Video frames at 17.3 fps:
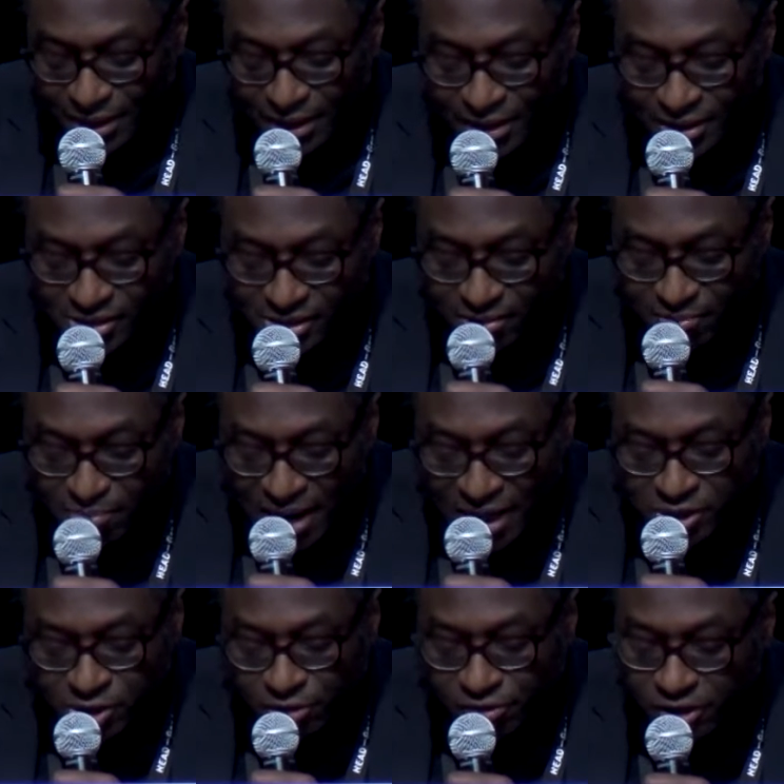It is a
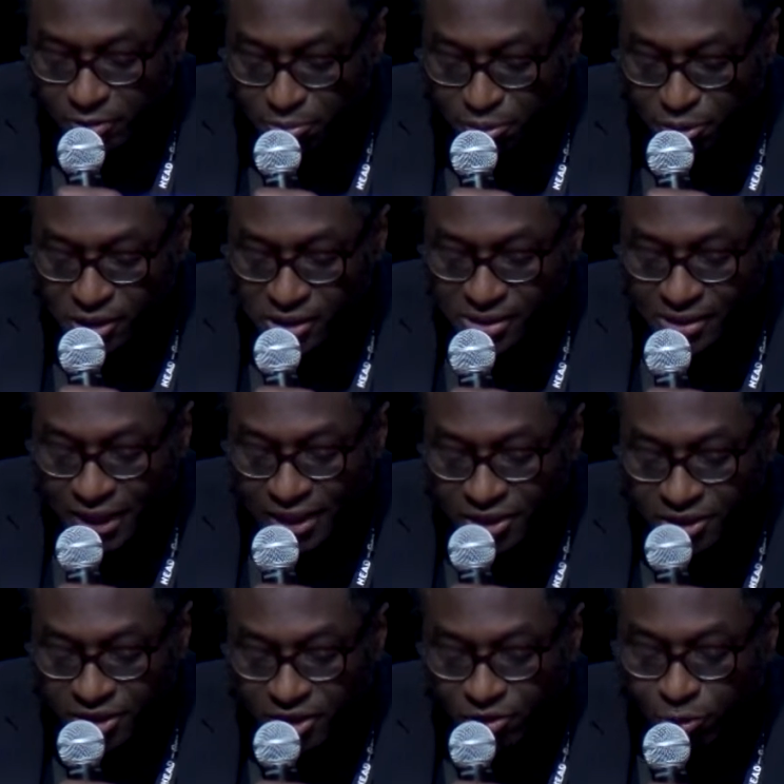matter of an
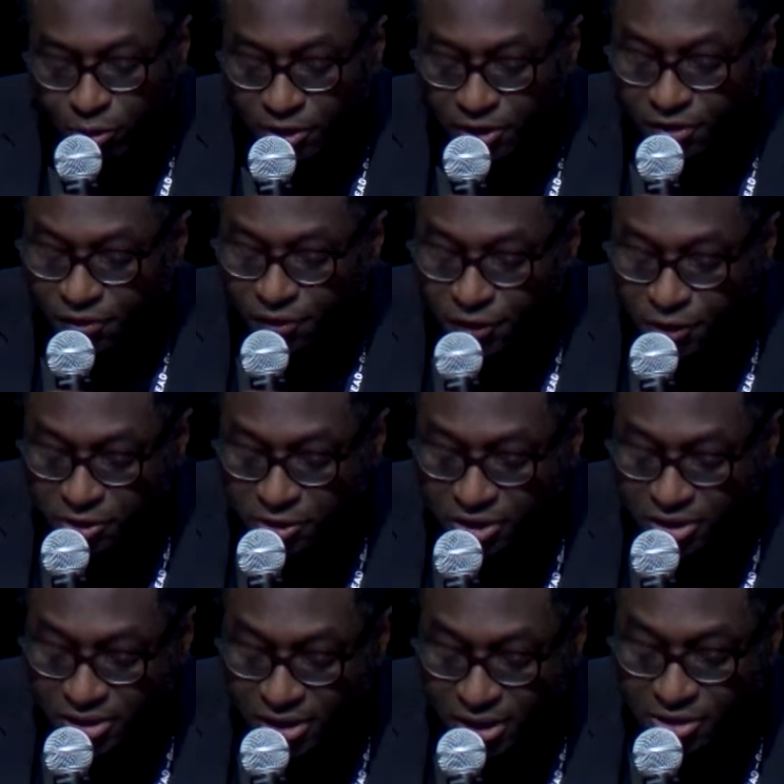appreciation of what the
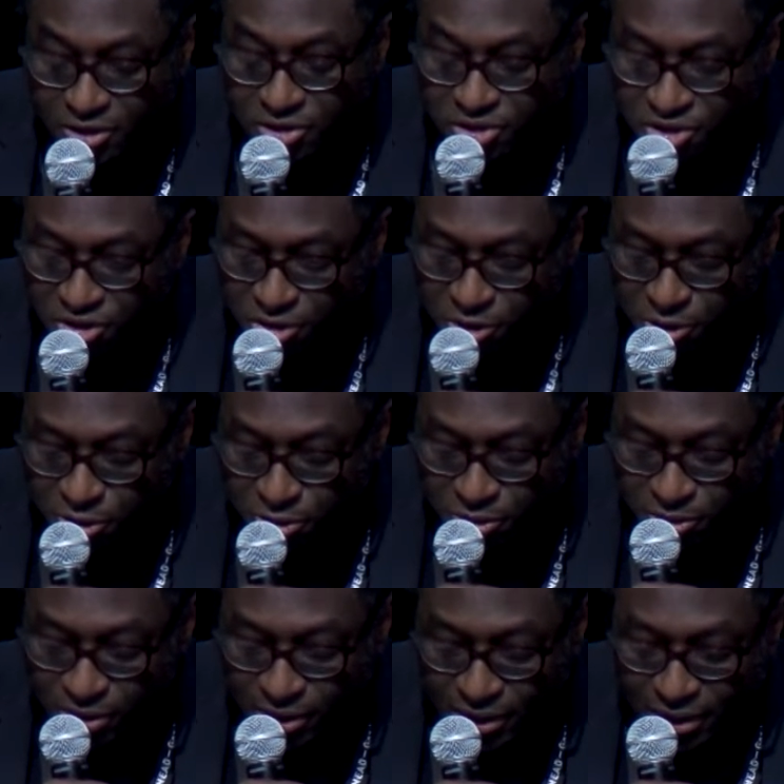future does
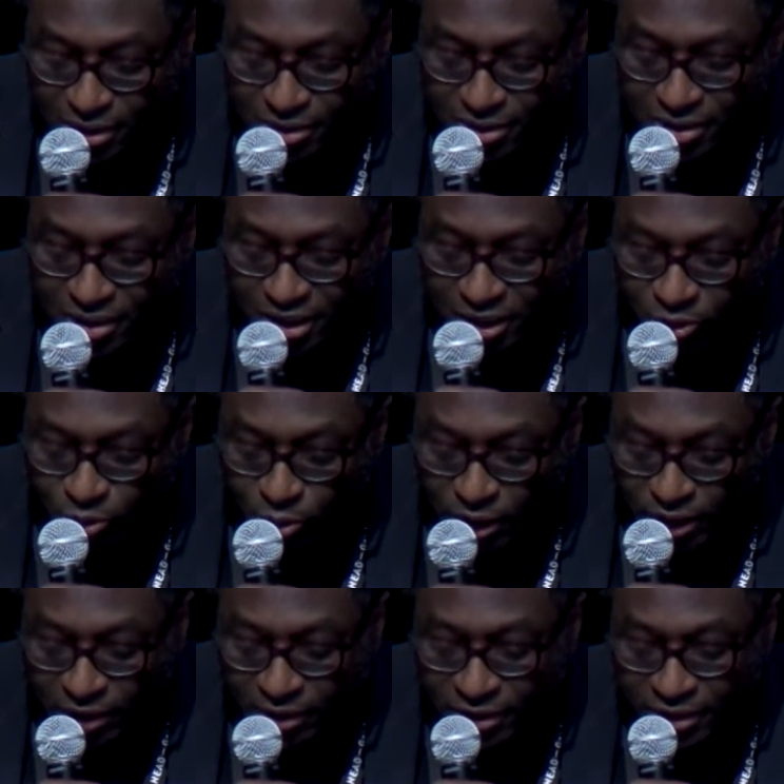to and
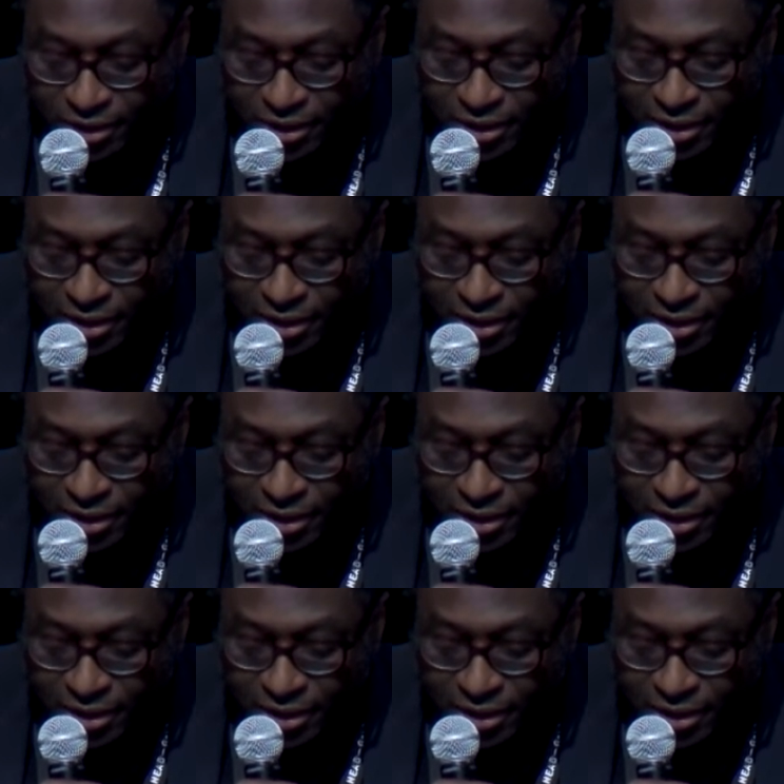with